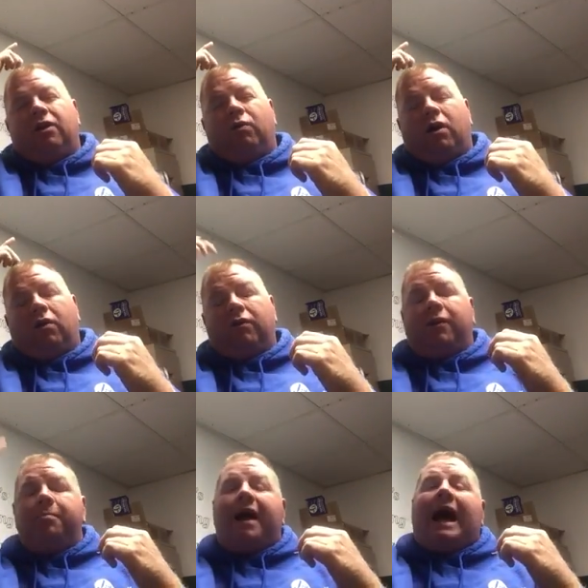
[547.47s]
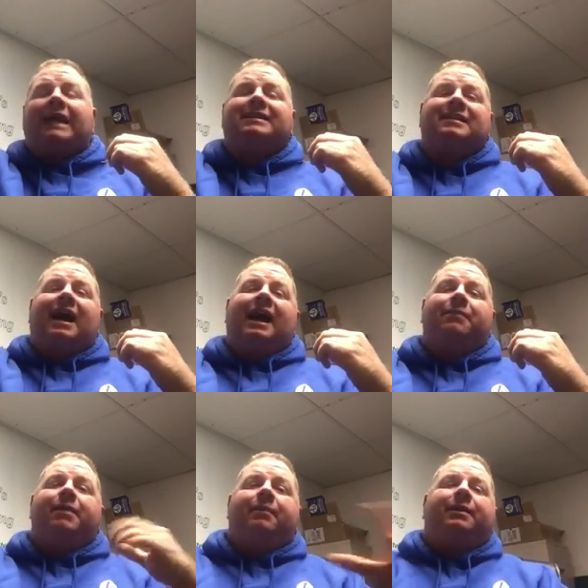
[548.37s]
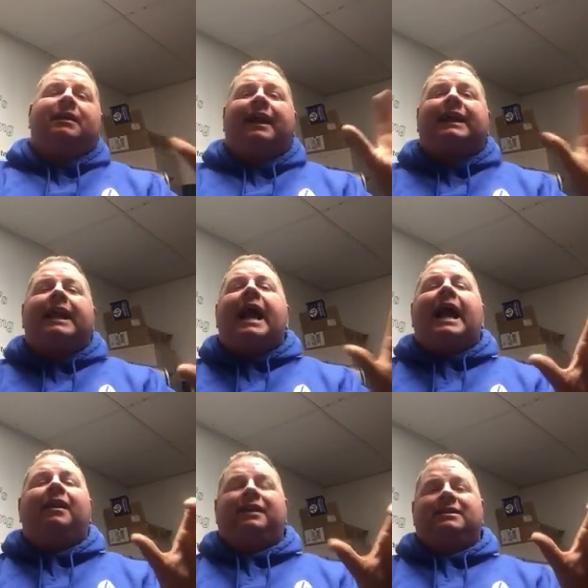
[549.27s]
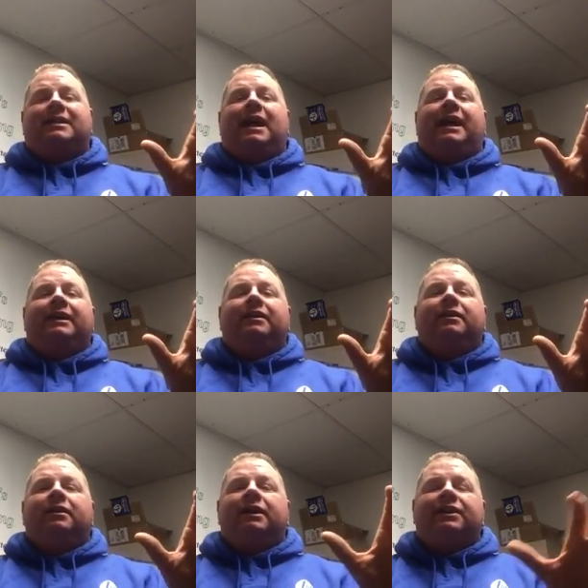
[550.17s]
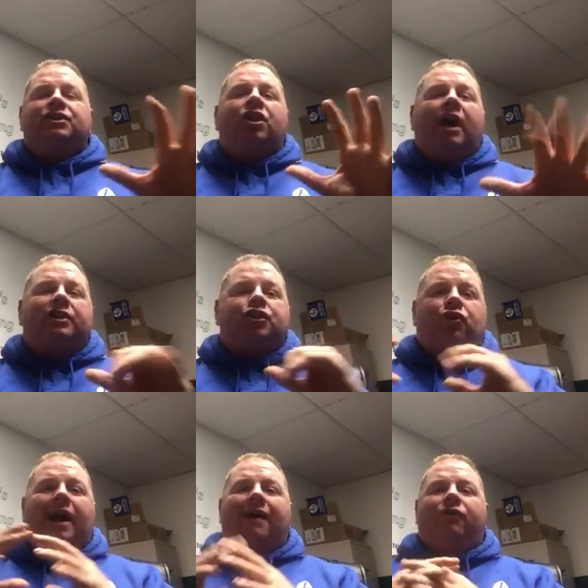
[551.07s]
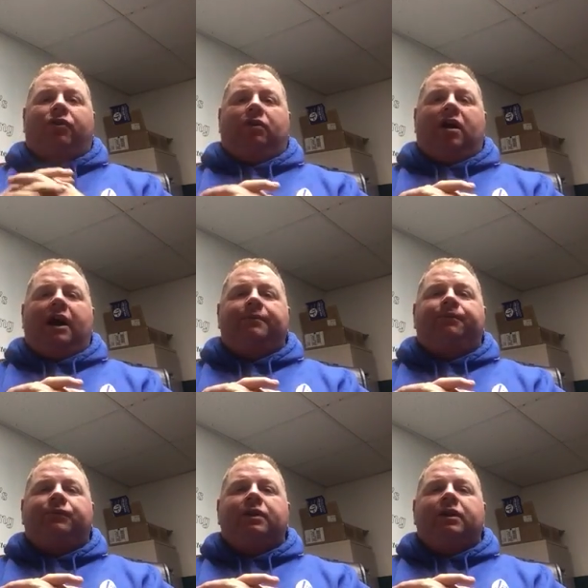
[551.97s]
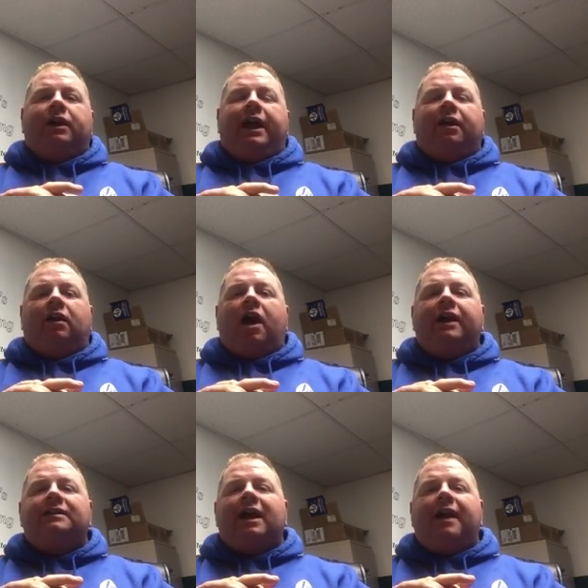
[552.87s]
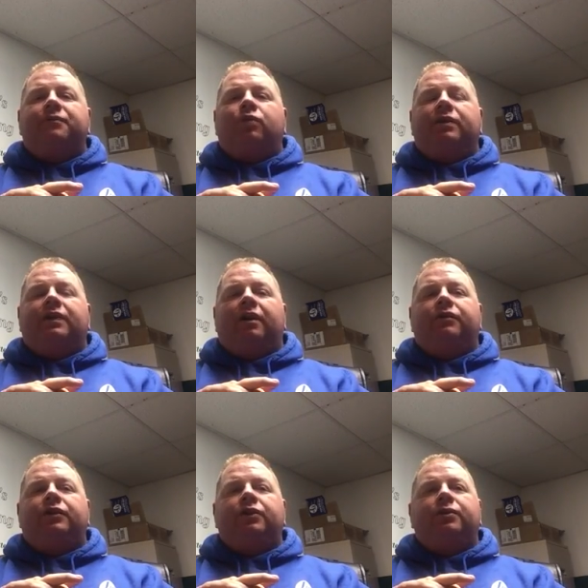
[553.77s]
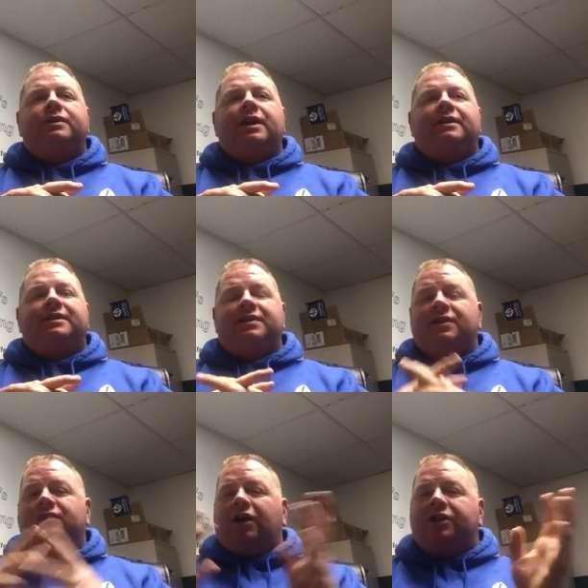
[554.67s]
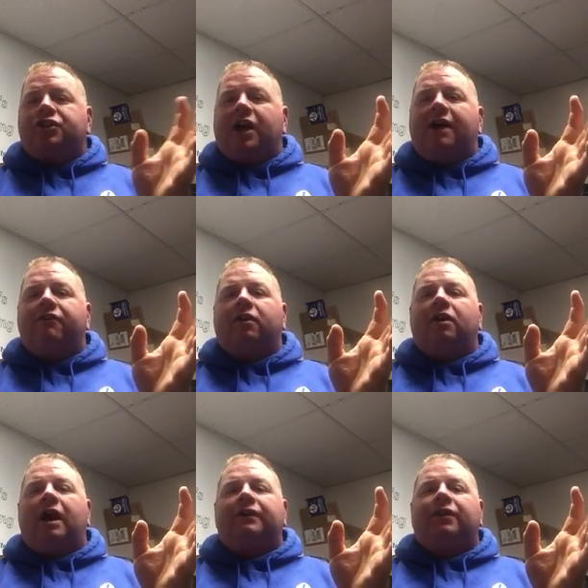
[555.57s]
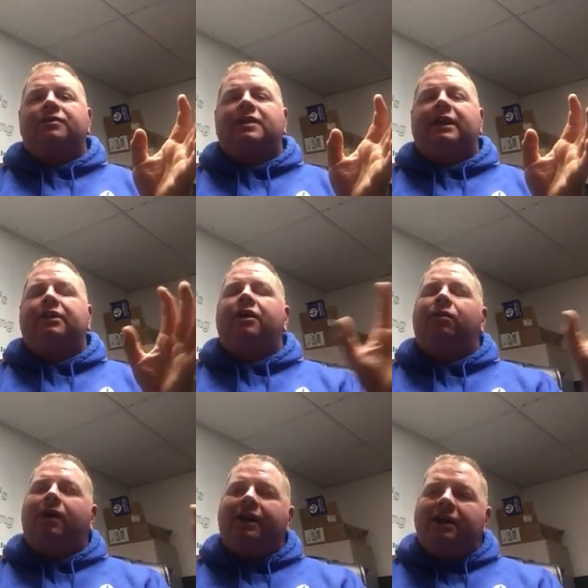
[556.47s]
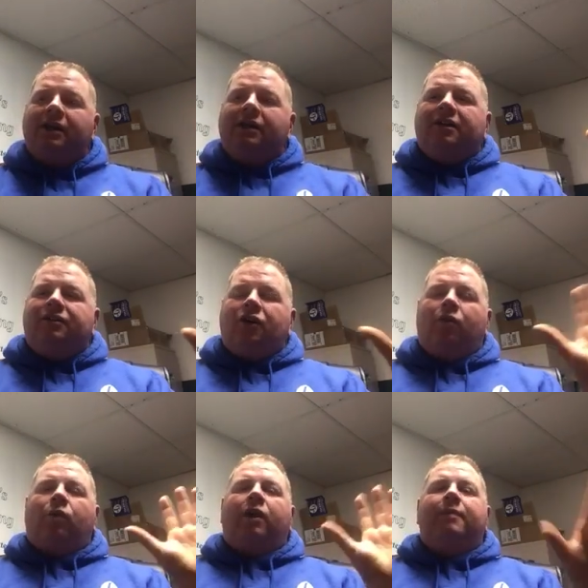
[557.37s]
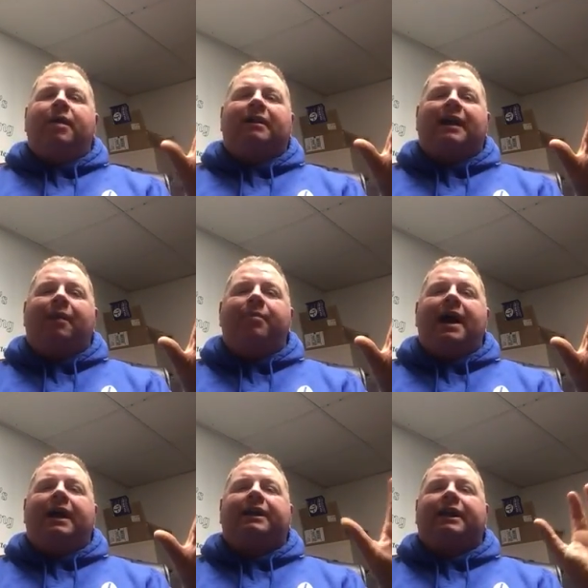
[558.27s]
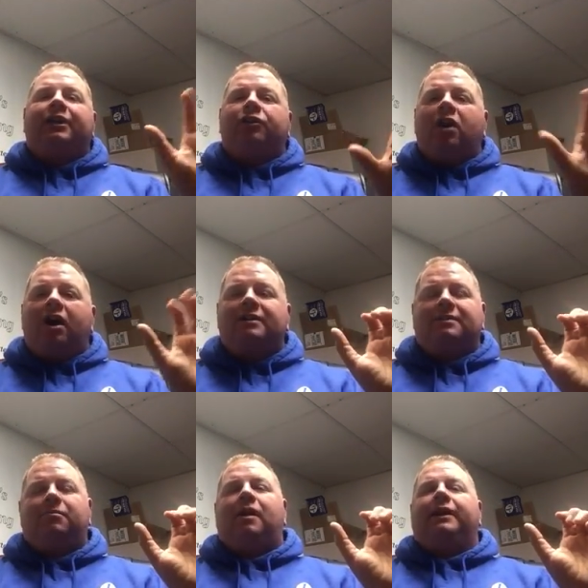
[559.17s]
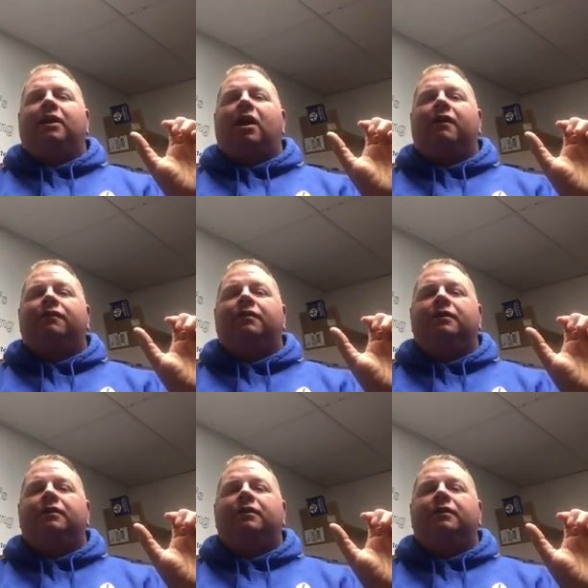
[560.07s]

Well, the back side may be like an alley side. It's not traveled a lot. And a lot of times what they'll do is that since it's not traveled a lot, they'll say, you know what? Don't worry about that back. Can you knock some money off?